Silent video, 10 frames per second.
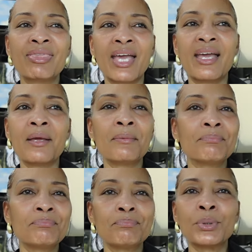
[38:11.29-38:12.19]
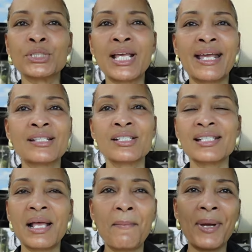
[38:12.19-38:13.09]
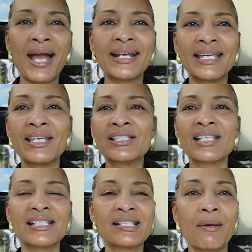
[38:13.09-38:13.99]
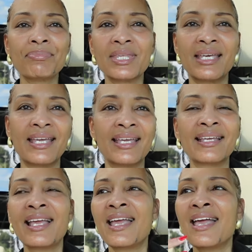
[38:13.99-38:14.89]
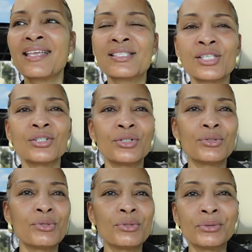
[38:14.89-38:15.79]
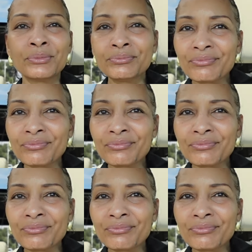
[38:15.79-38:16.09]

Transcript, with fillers: that pertained to somebody, to something, to